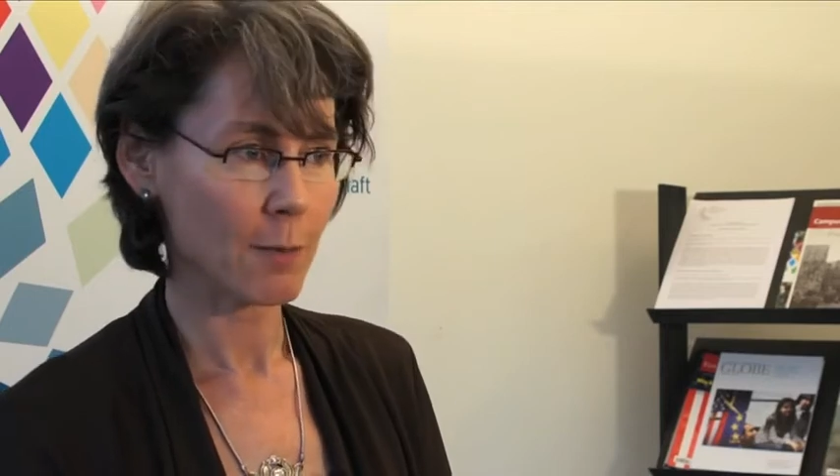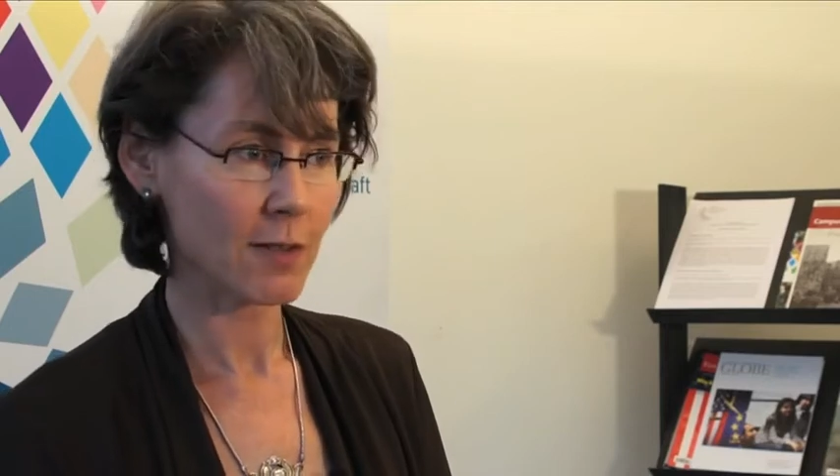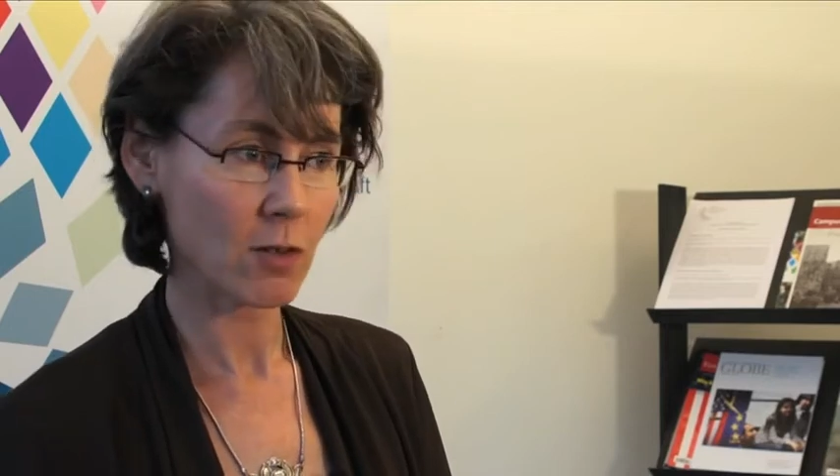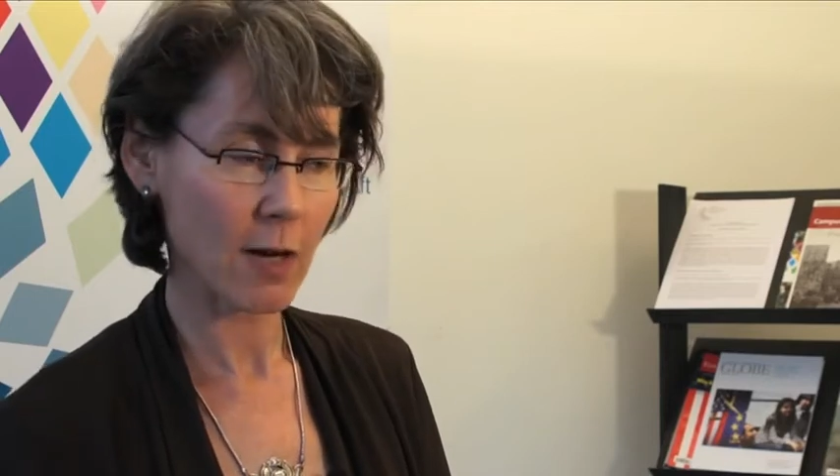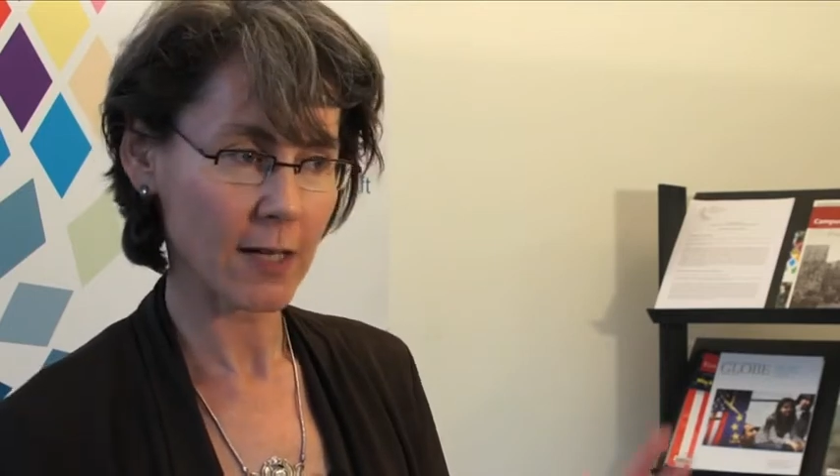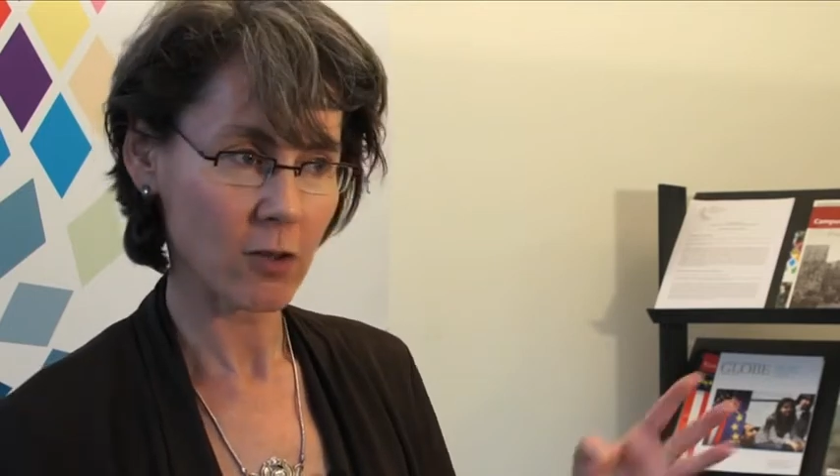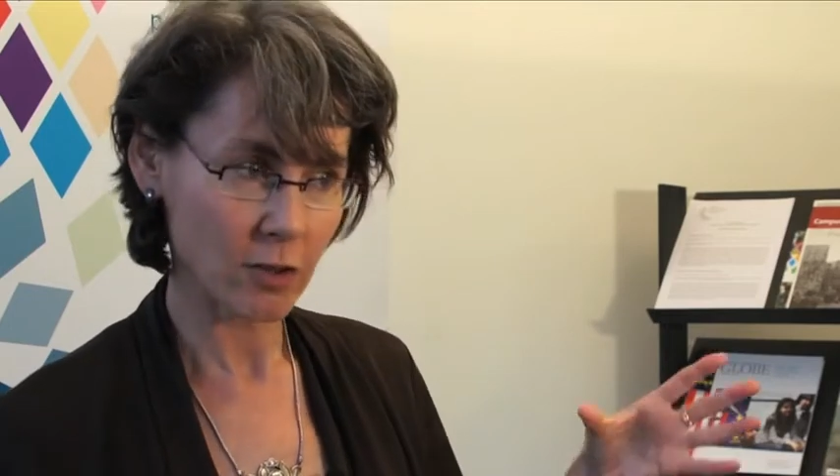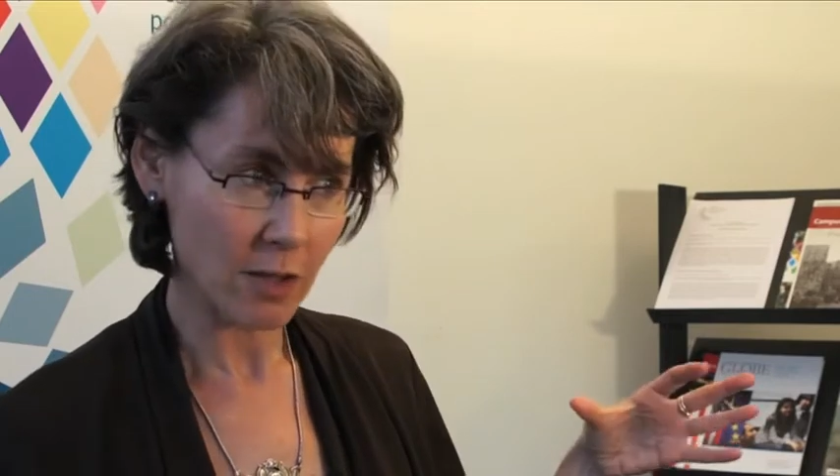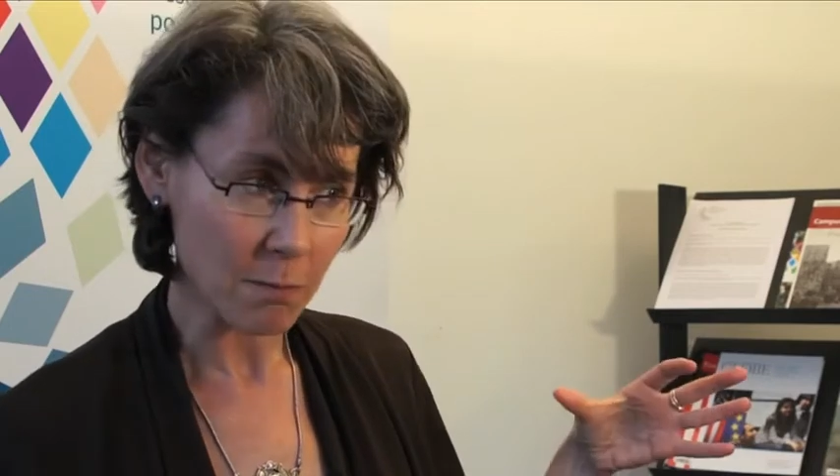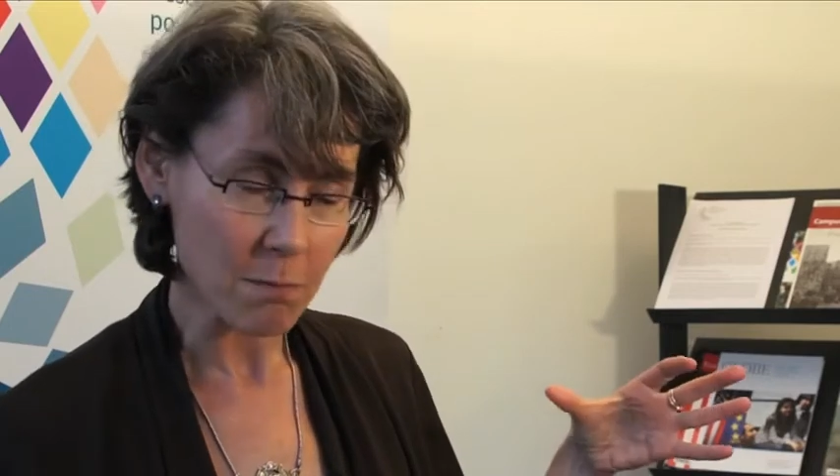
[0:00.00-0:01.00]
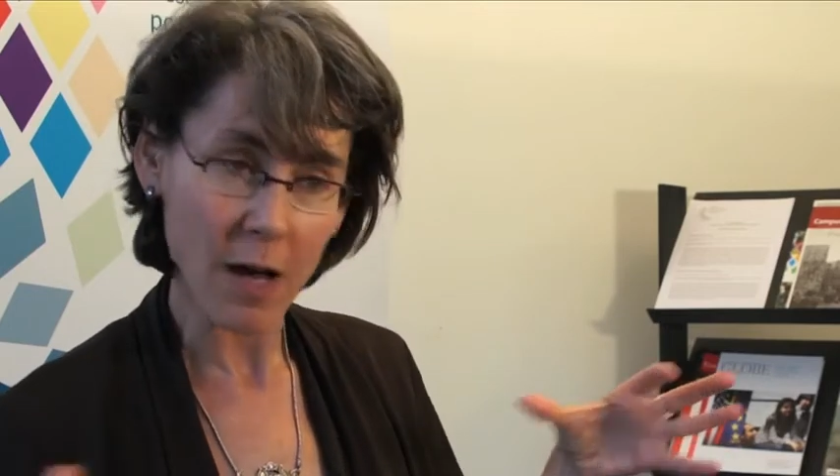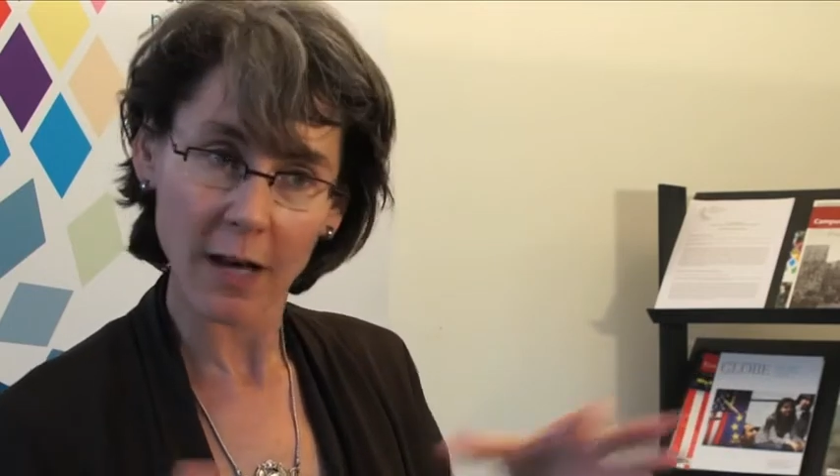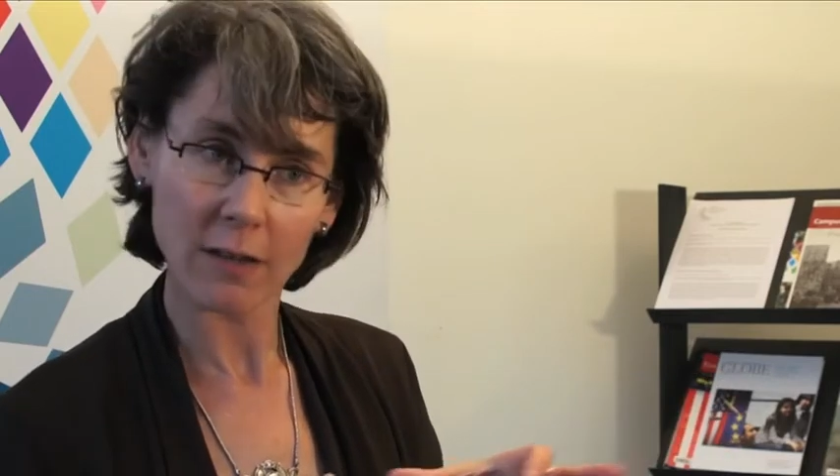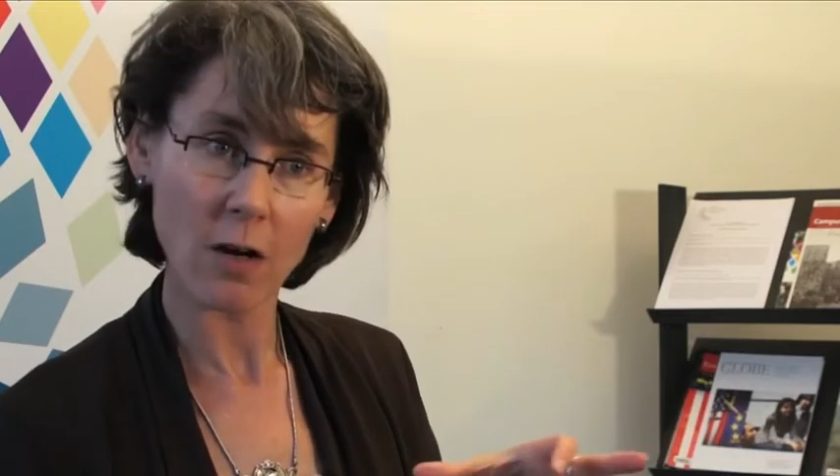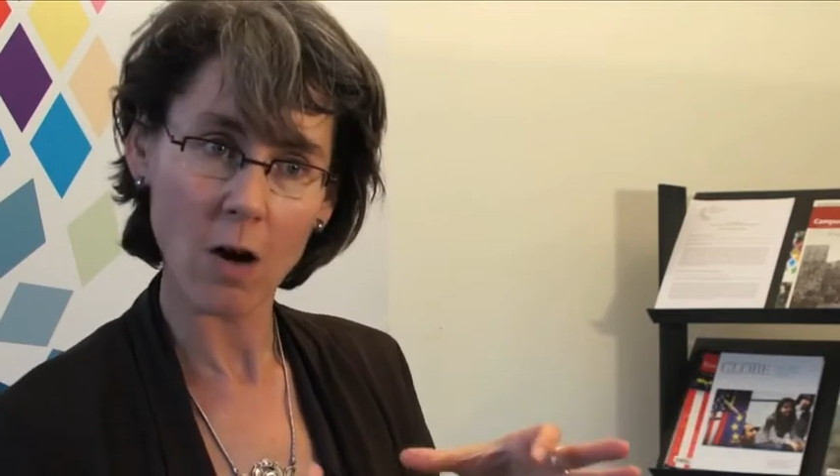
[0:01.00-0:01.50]
But so I could
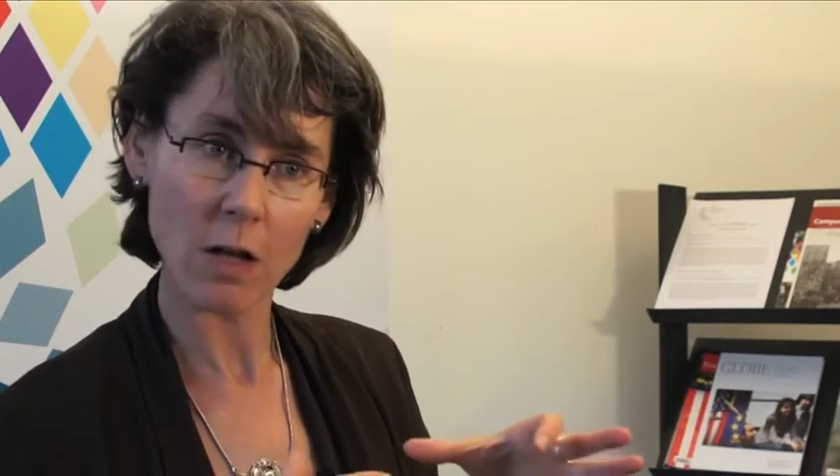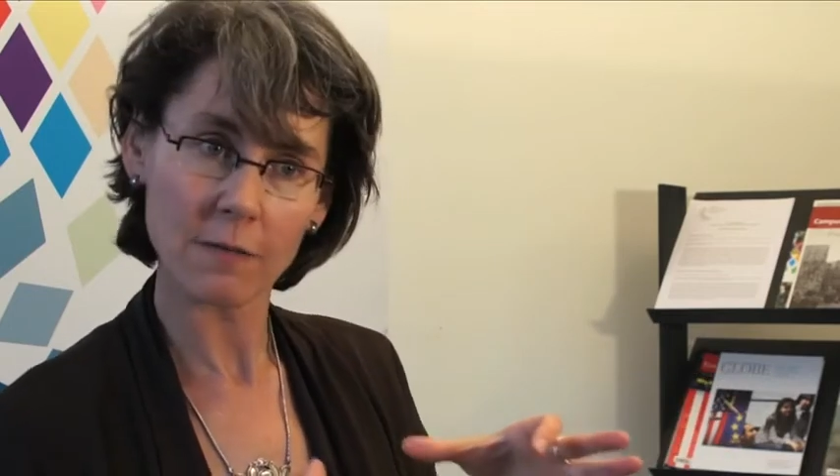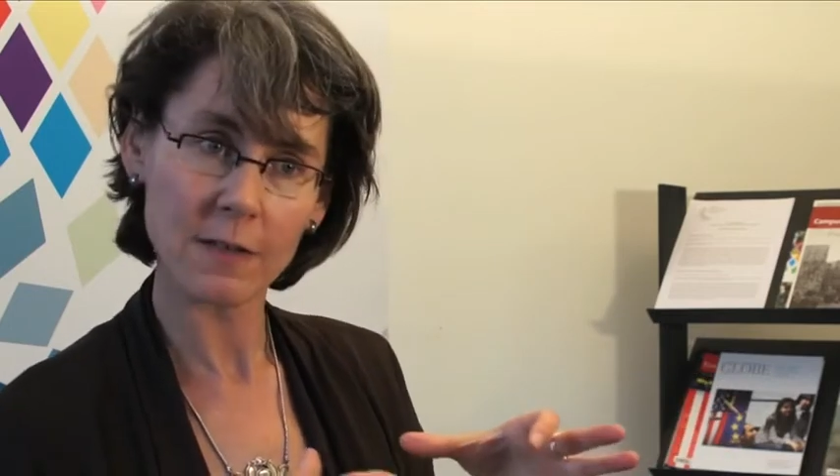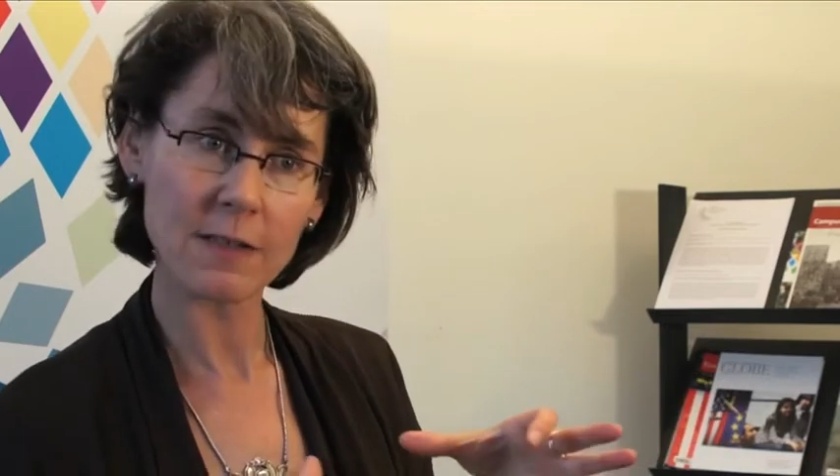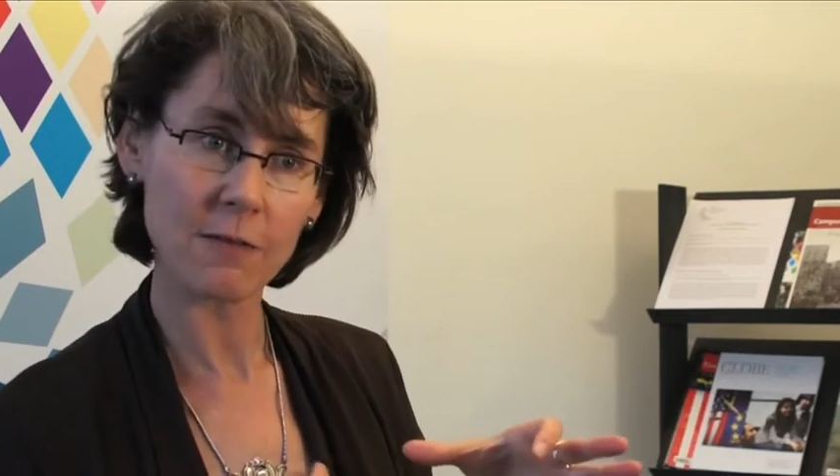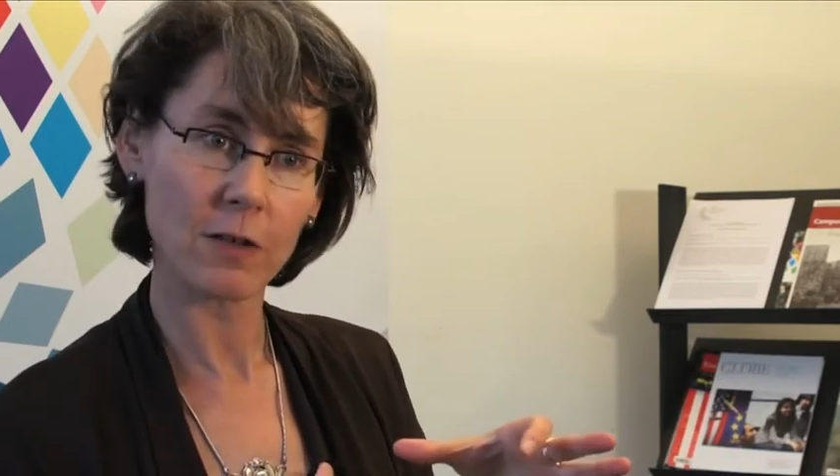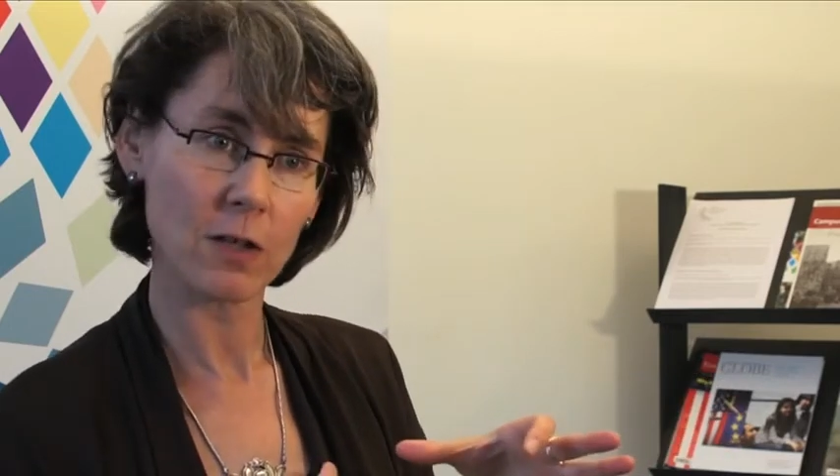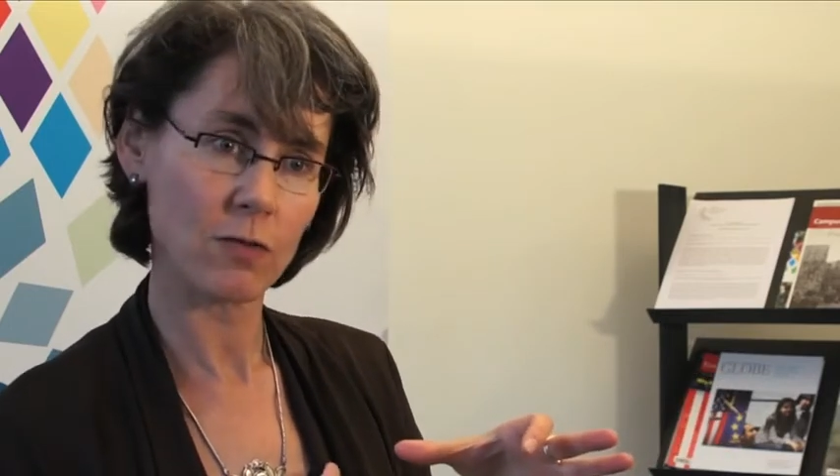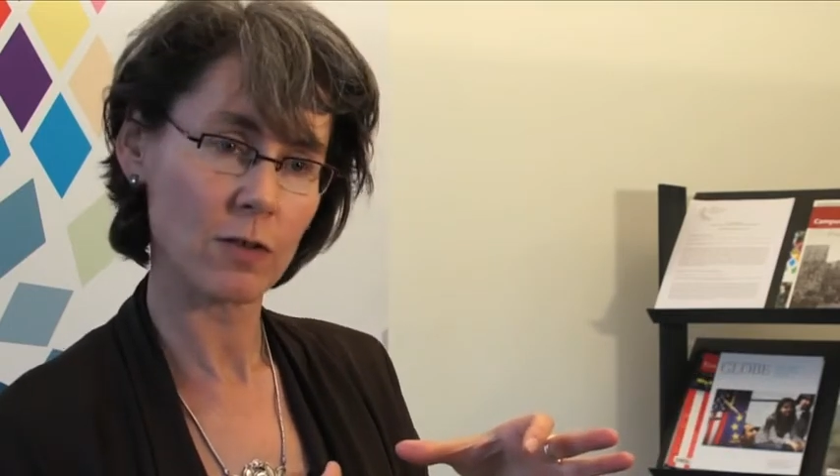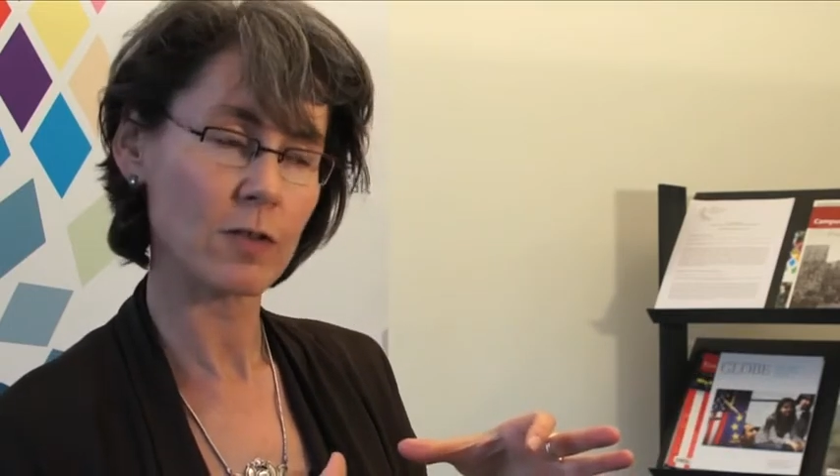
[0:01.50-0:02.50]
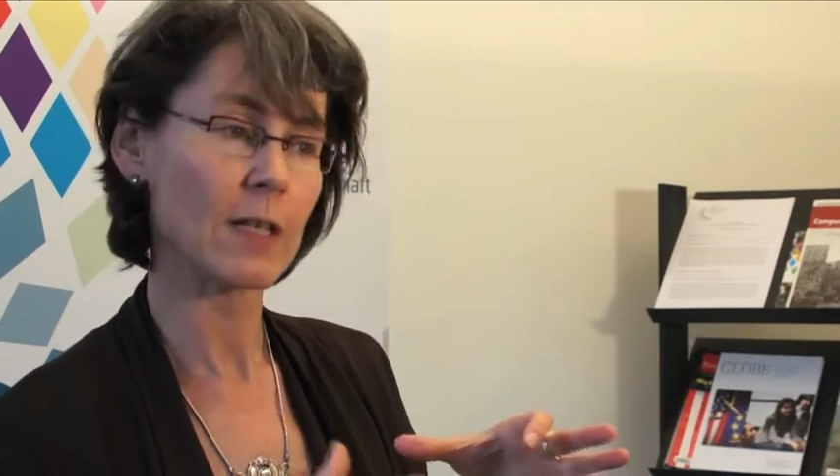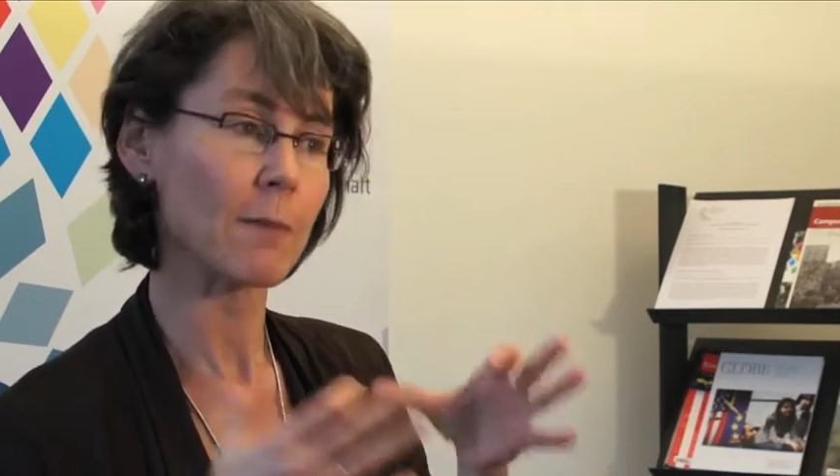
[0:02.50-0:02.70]
combine all of these different interests,